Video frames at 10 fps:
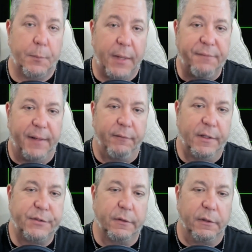my
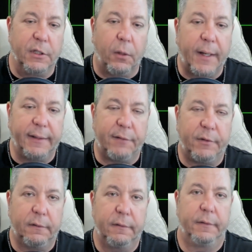favorites, Go
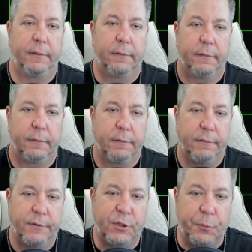HighLevel,
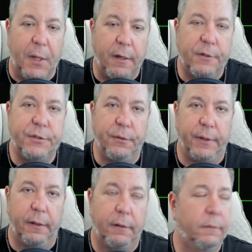Spotter
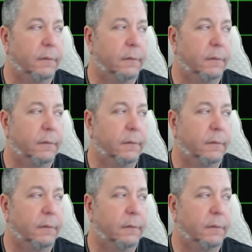Studio,